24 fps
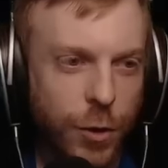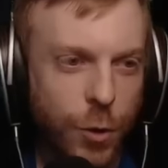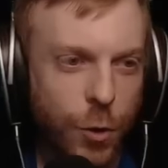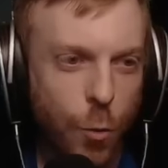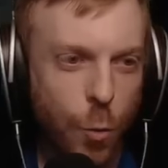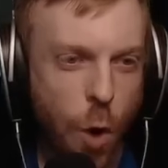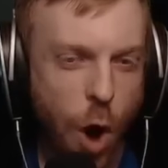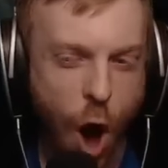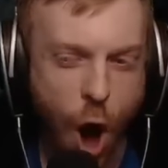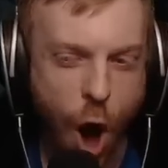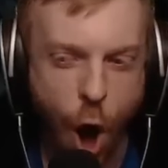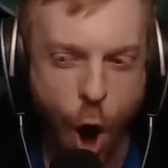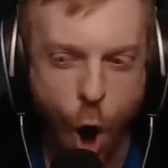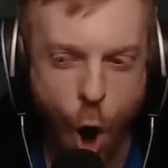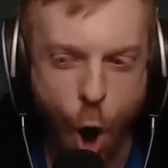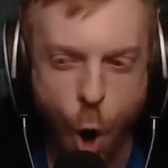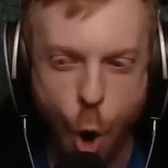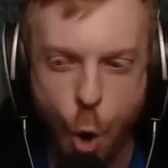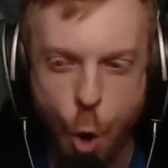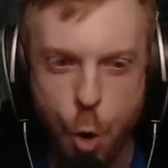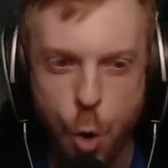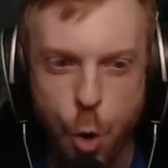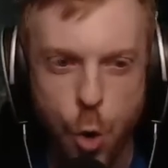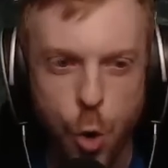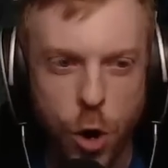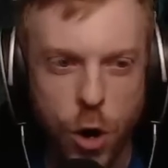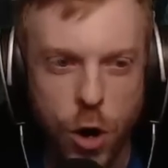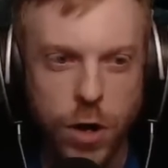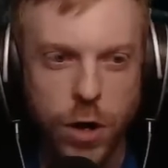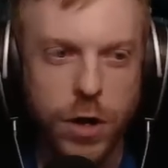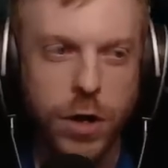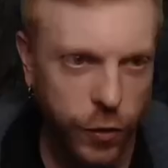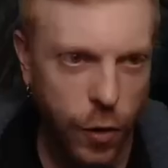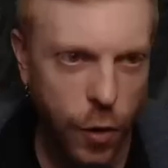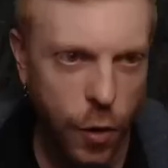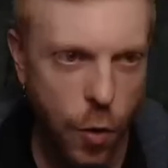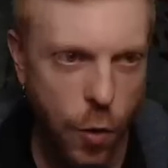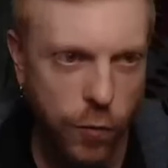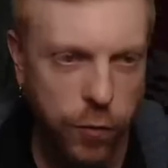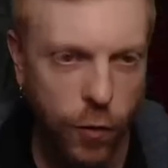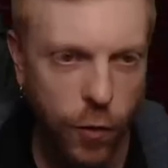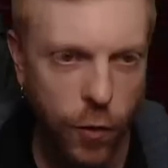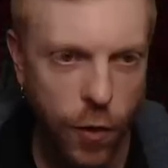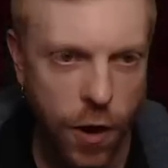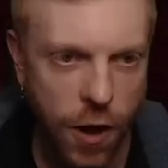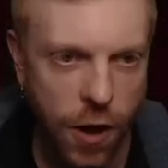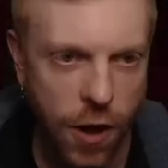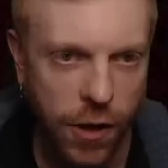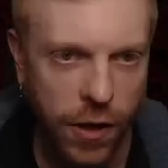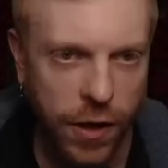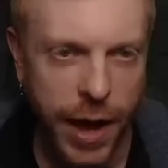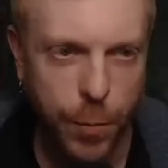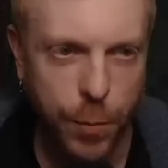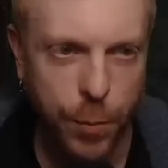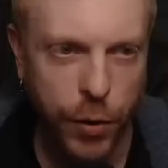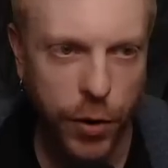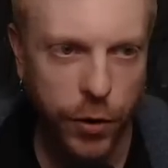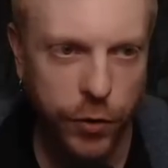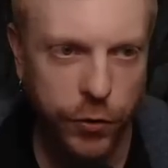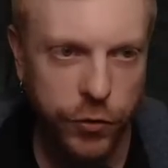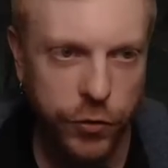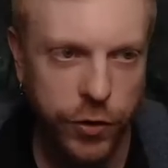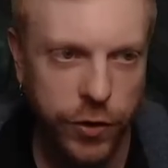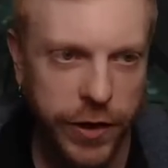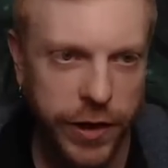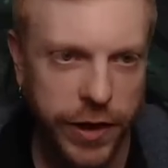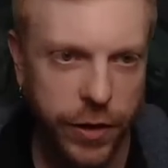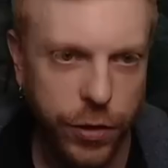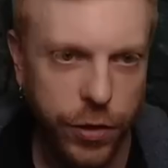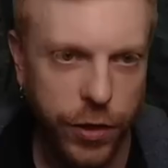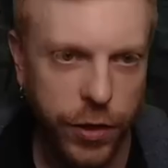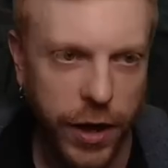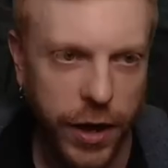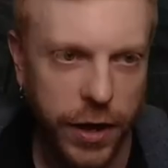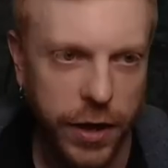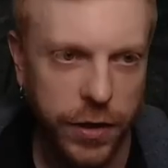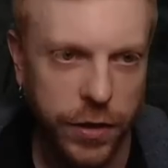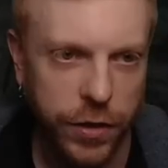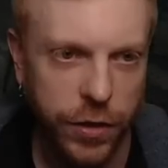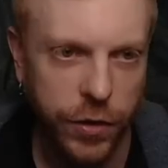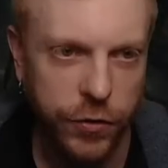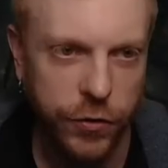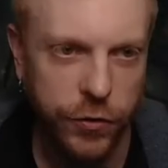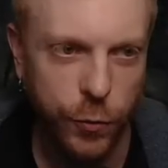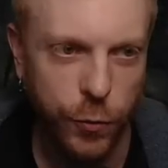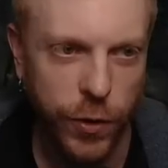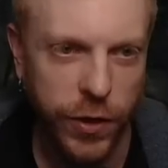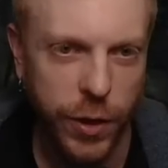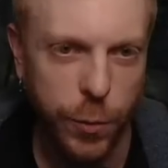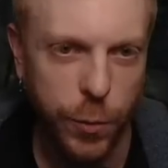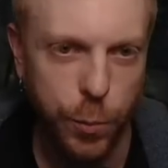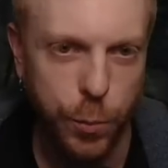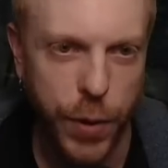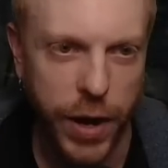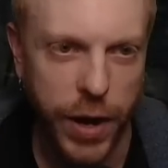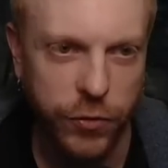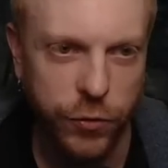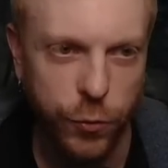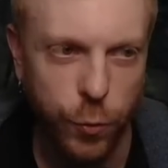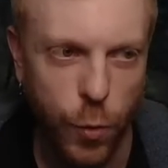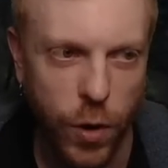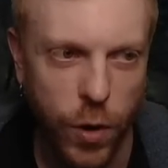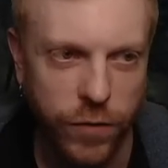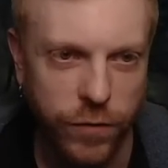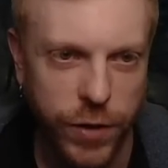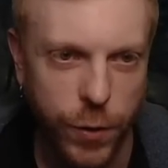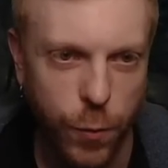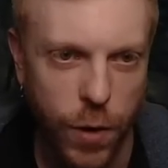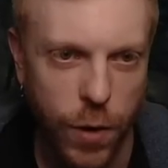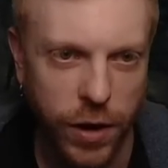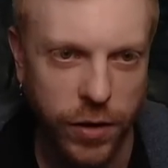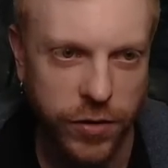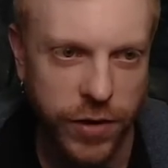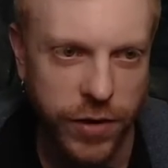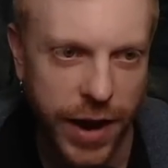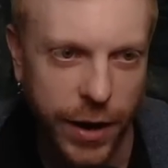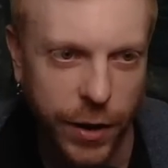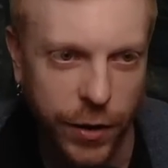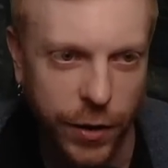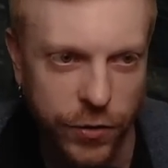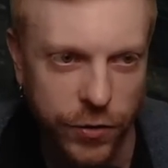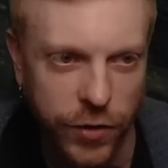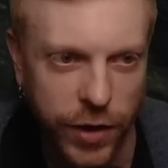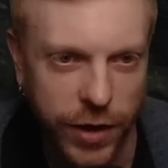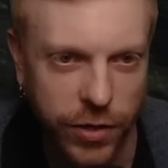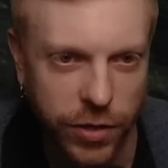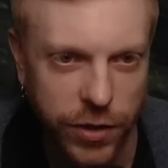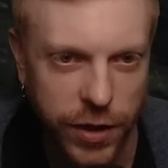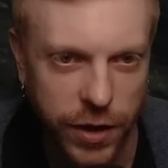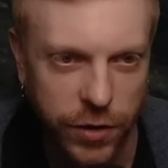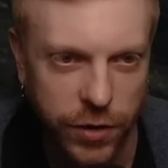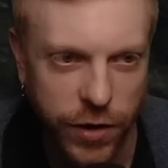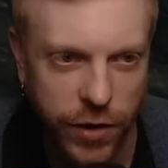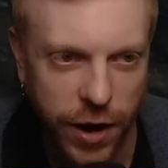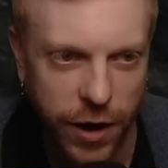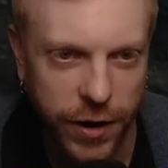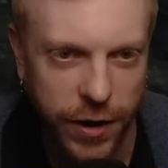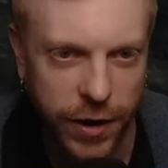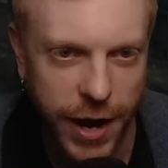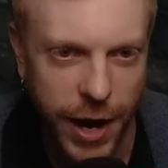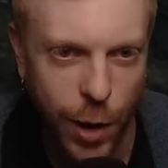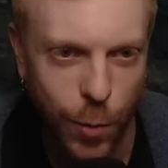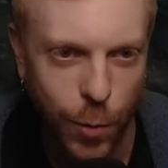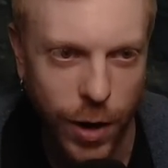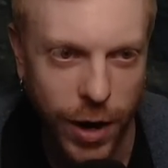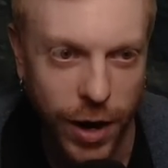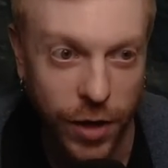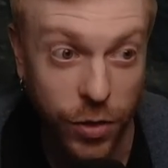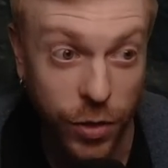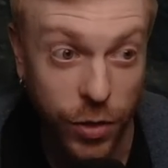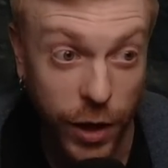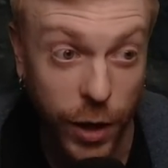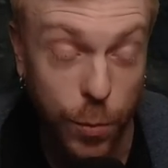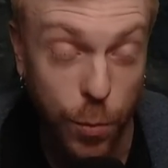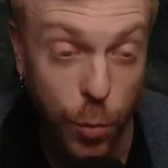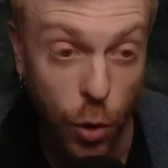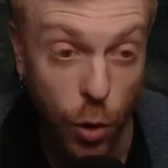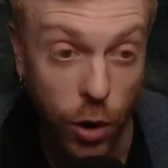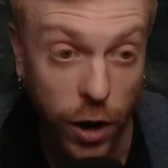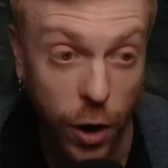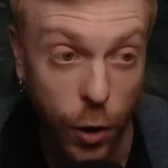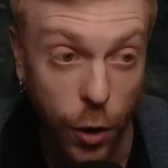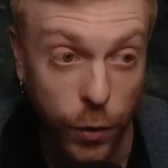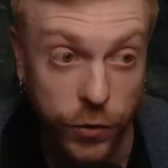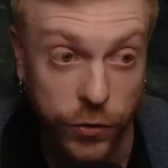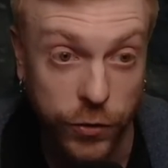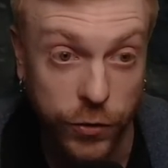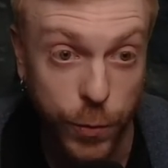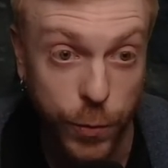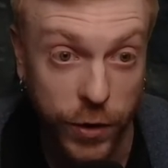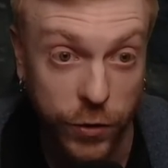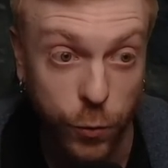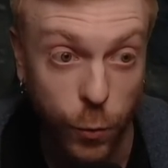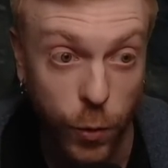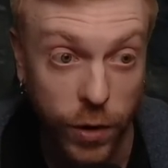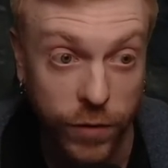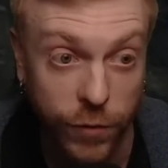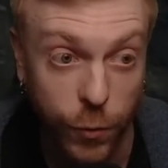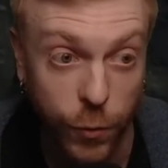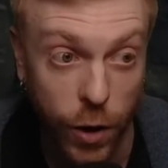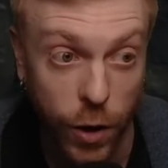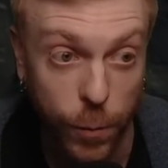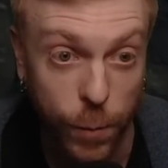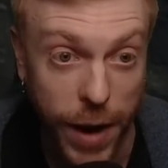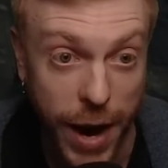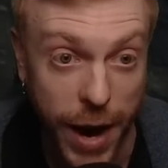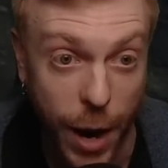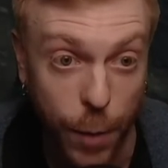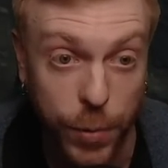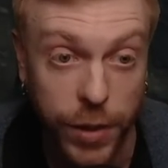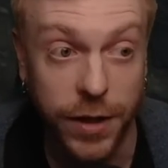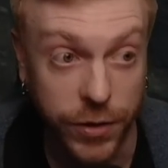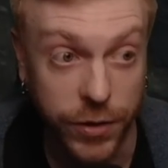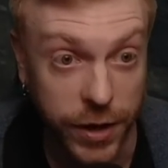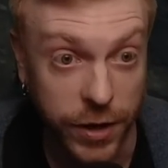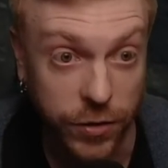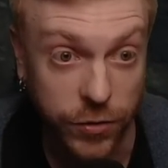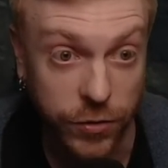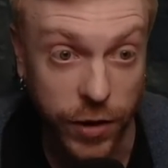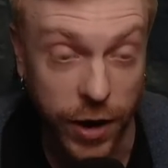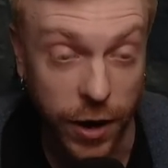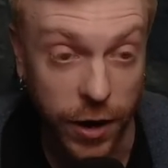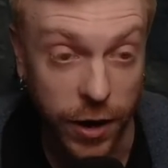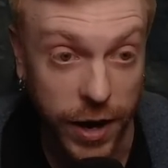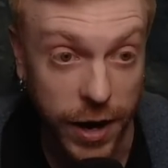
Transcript: Woo! So overall, I personally think this is one of the best 1v1 tiles in the entire game, and I think Borgo is the best 1v1 map in the entire